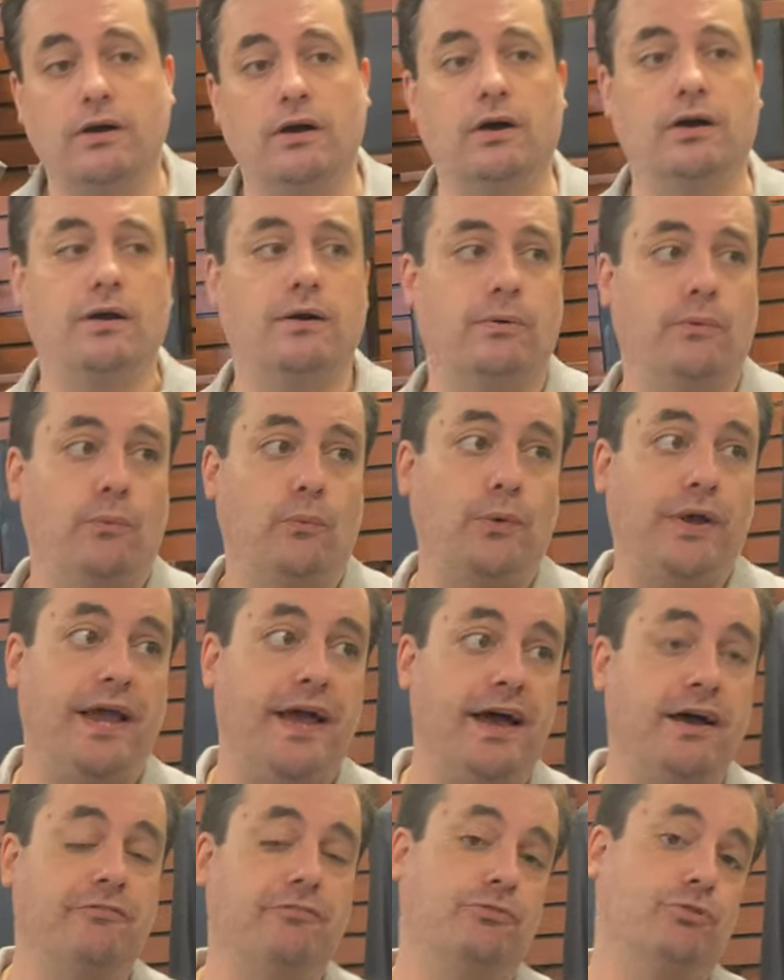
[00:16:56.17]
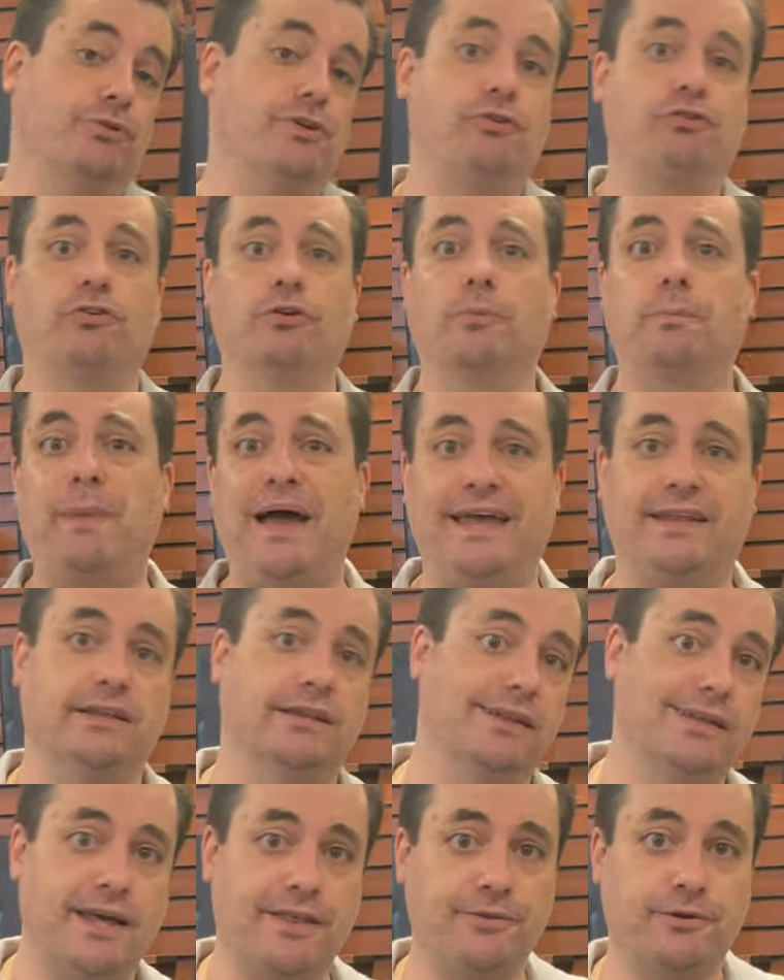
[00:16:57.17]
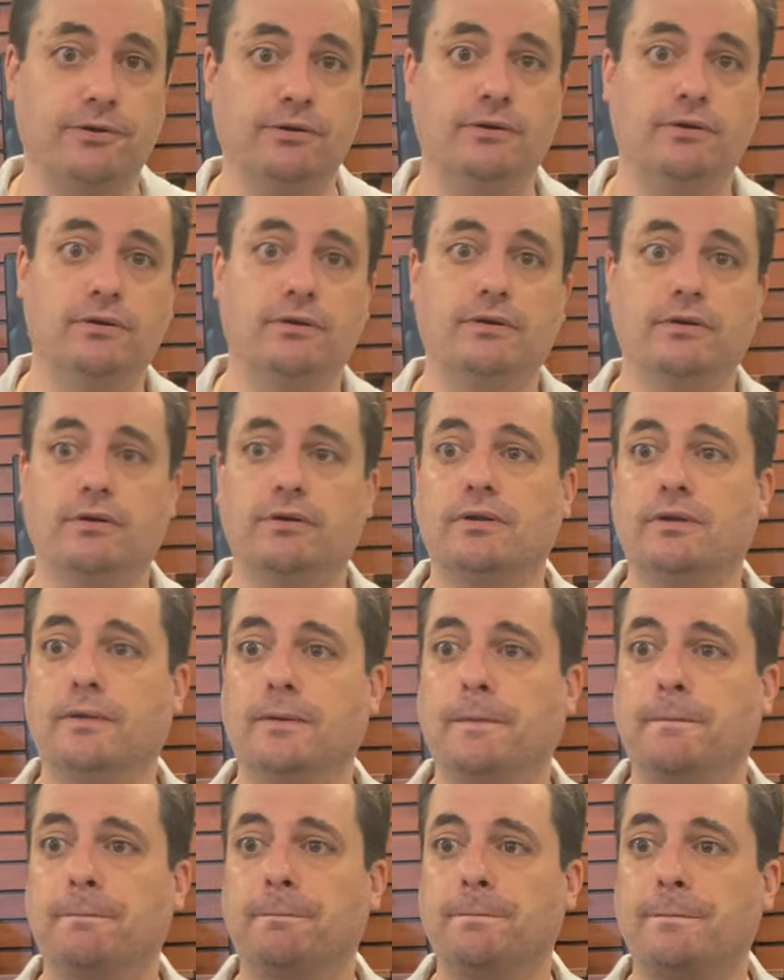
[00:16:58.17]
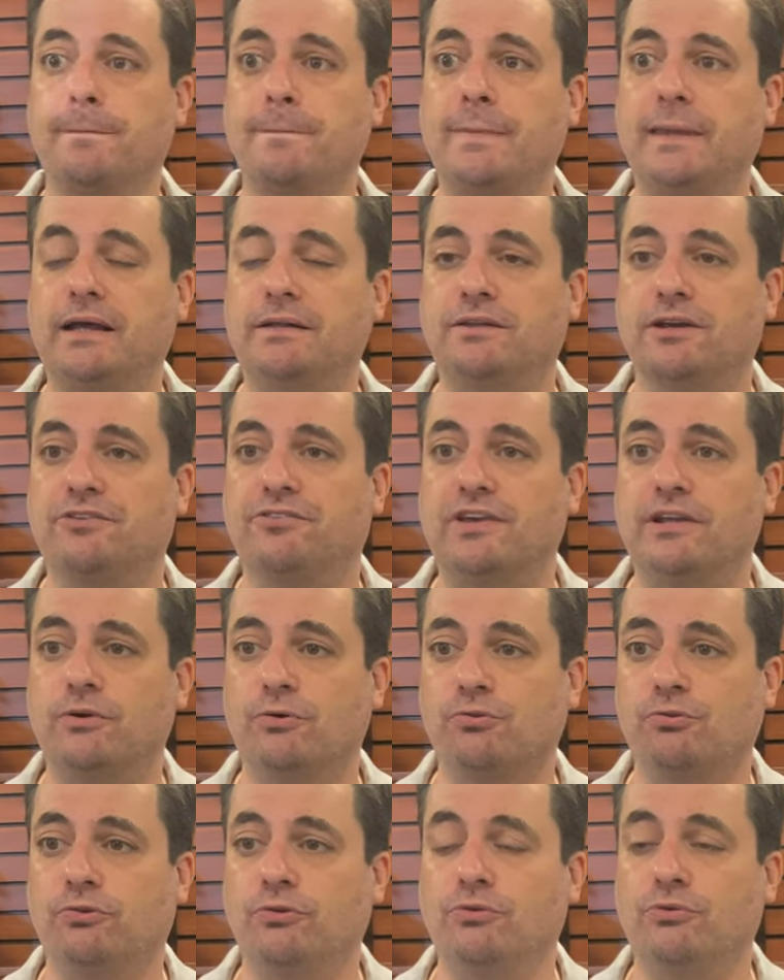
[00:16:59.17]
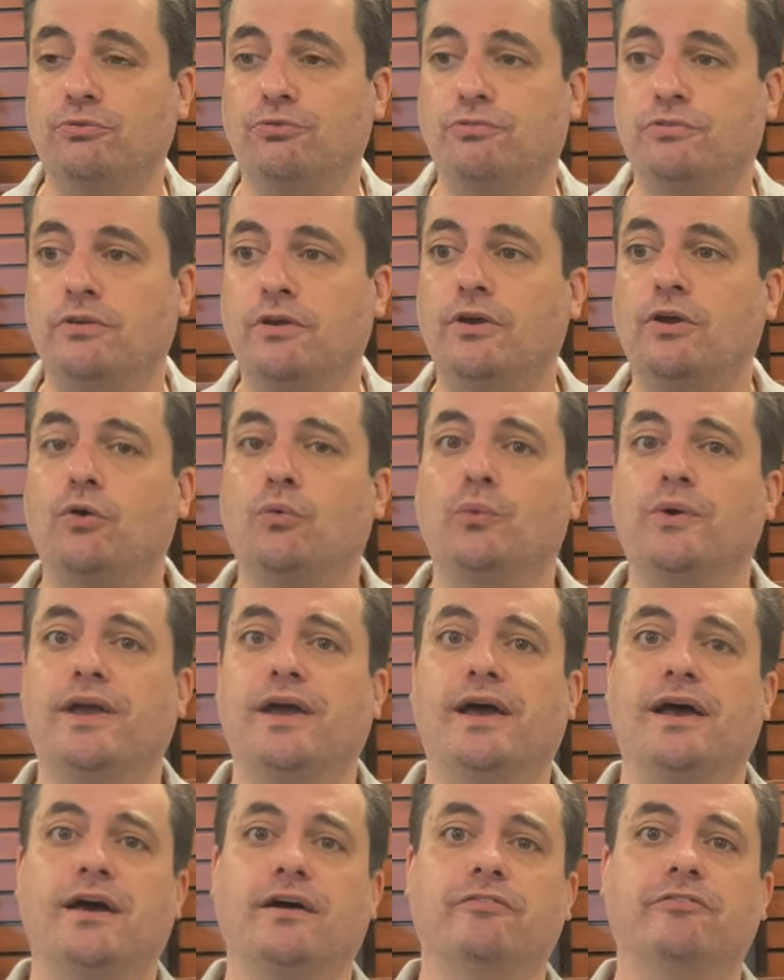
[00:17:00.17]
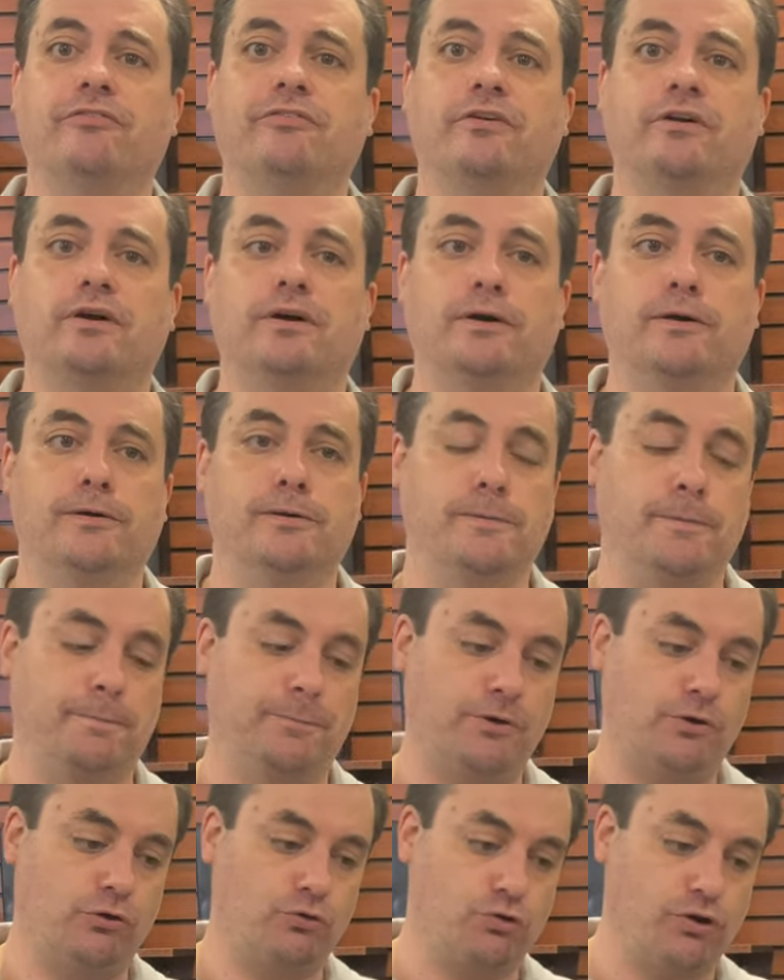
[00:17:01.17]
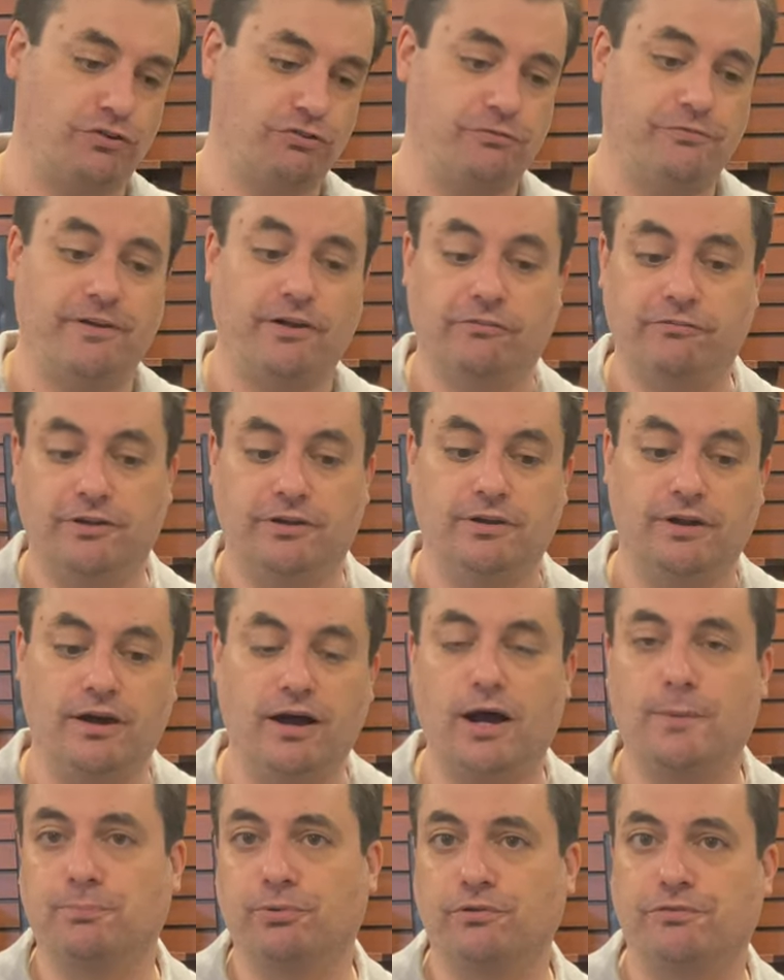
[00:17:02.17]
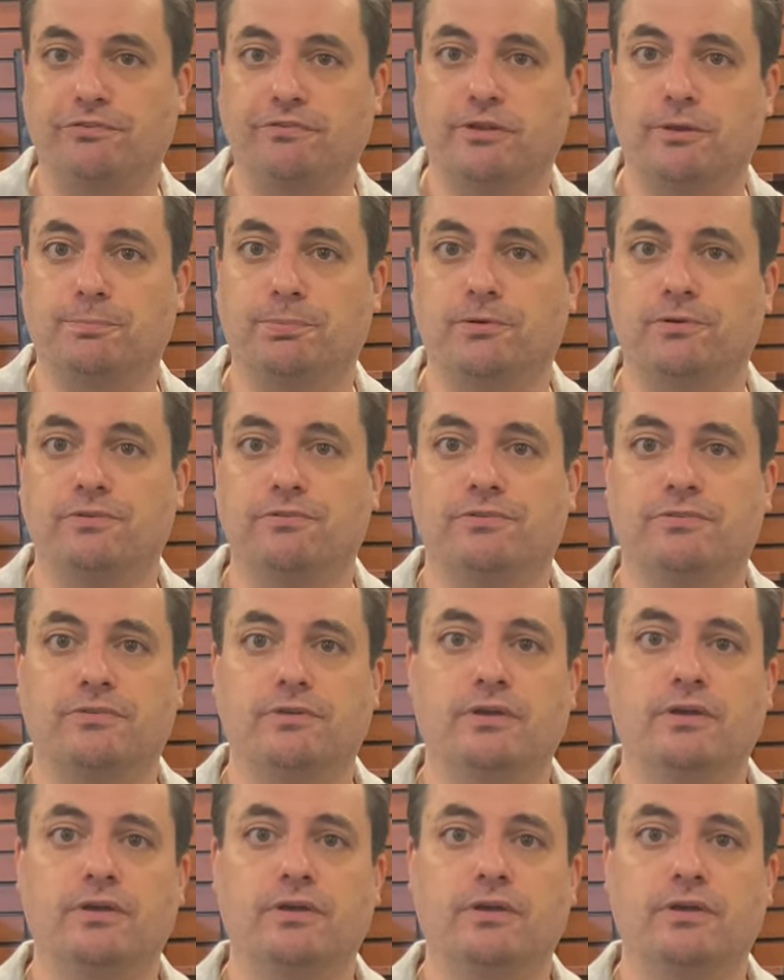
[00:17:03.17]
Uh, we have traditional patent leather tuxedo shoes. We have uh, crushed velvet opera slippers.